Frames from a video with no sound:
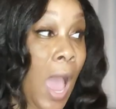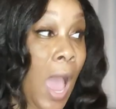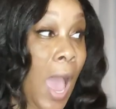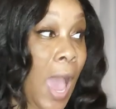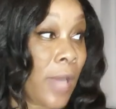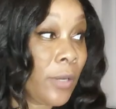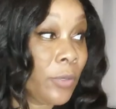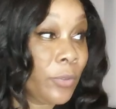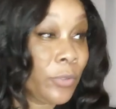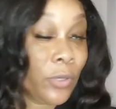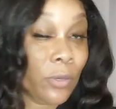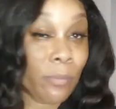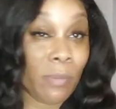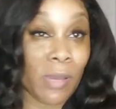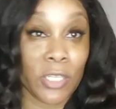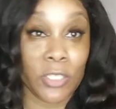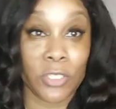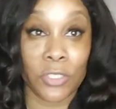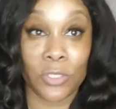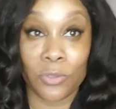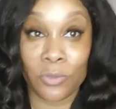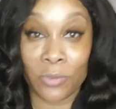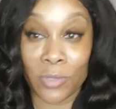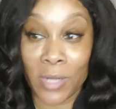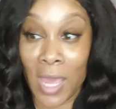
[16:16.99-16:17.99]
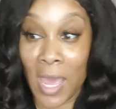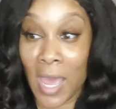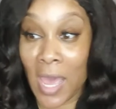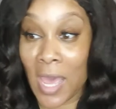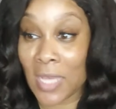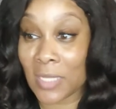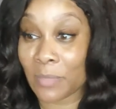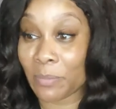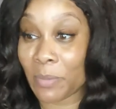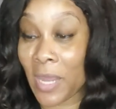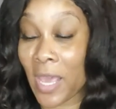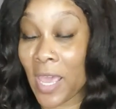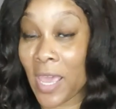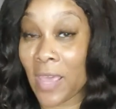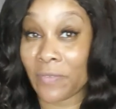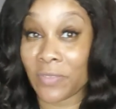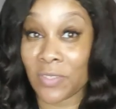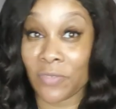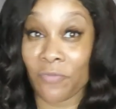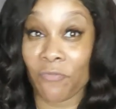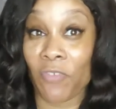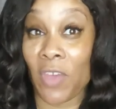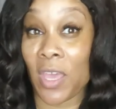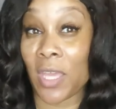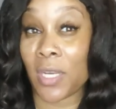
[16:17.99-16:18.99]
I don't know about you guys, but I have
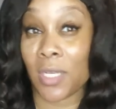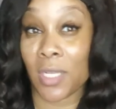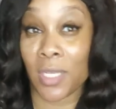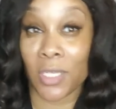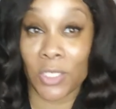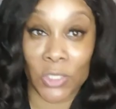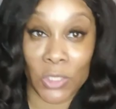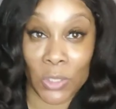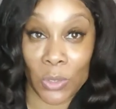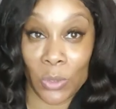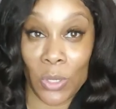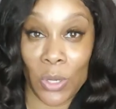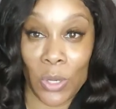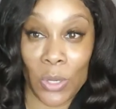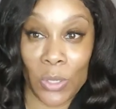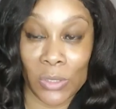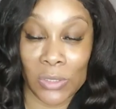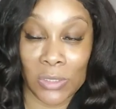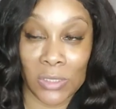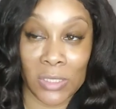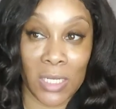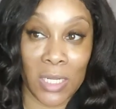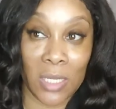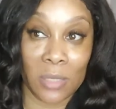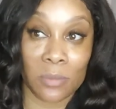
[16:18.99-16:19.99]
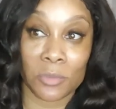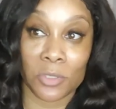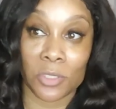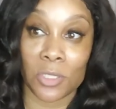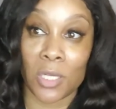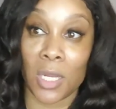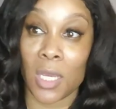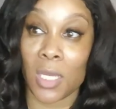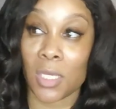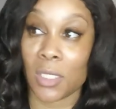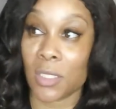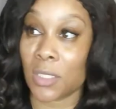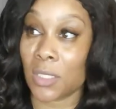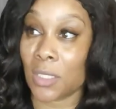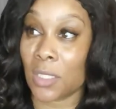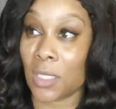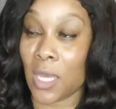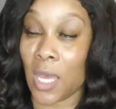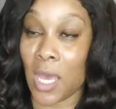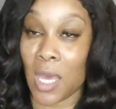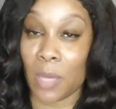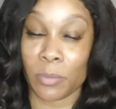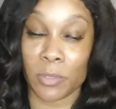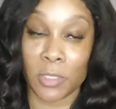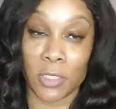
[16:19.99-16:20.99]
some financial goals that I'm trying to
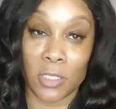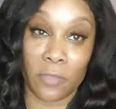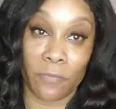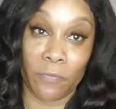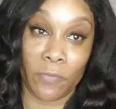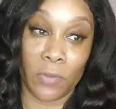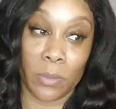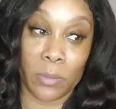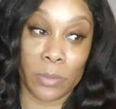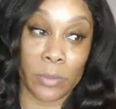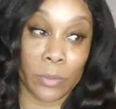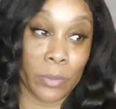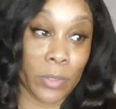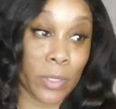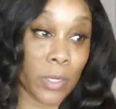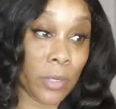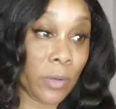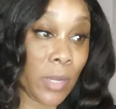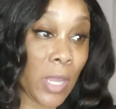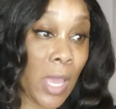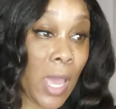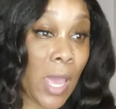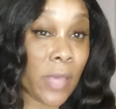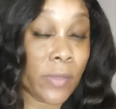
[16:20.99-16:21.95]
accomplish in February.